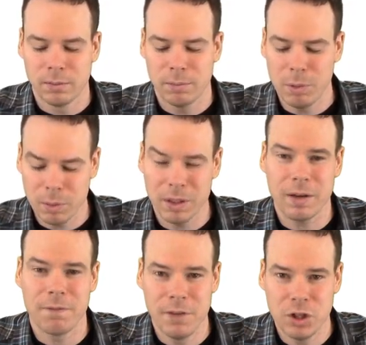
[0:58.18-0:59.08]
Maybe I'm going to
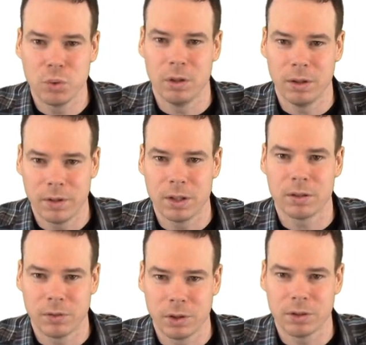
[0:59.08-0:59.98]
get a visual of this
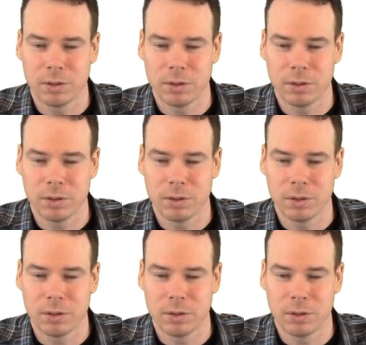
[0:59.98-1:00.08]
first.